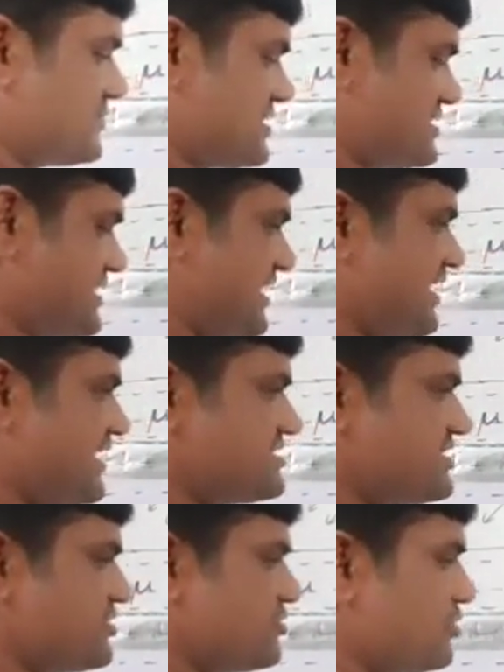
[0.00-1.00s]
Sine I is
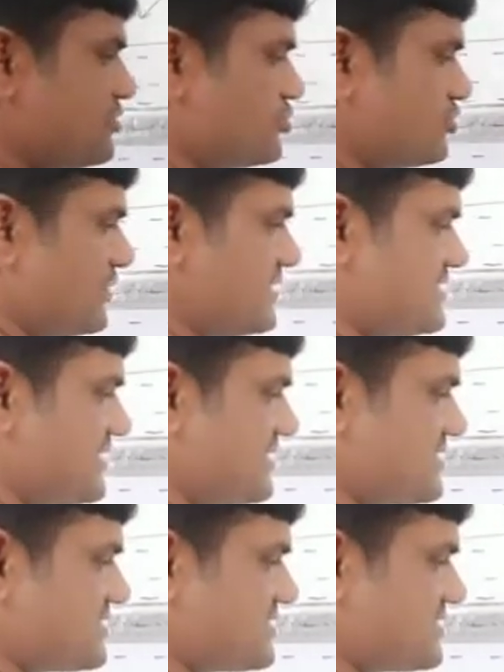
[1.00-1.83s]
equal to, what is that?